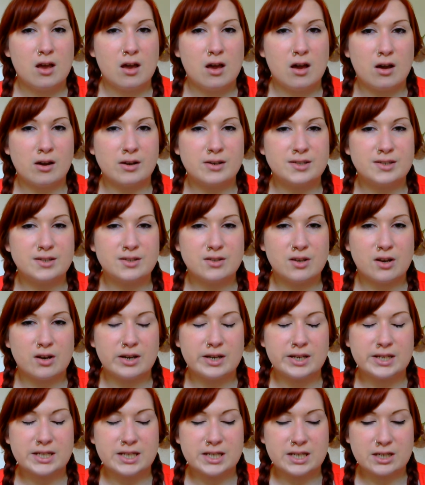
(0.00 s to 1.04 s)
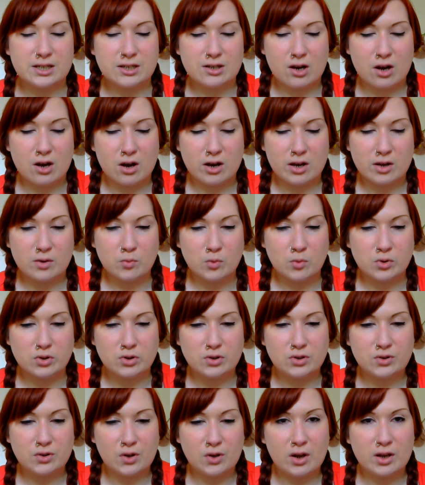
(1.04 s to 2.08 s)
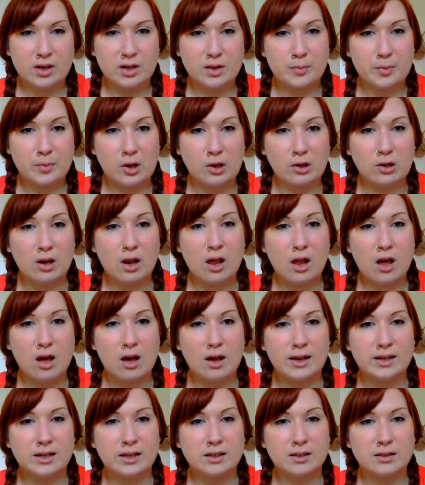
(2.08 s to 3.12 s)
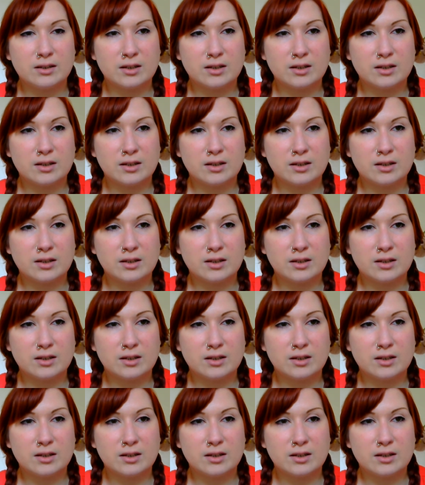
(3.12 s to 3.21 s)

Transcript: I decided I would sign up online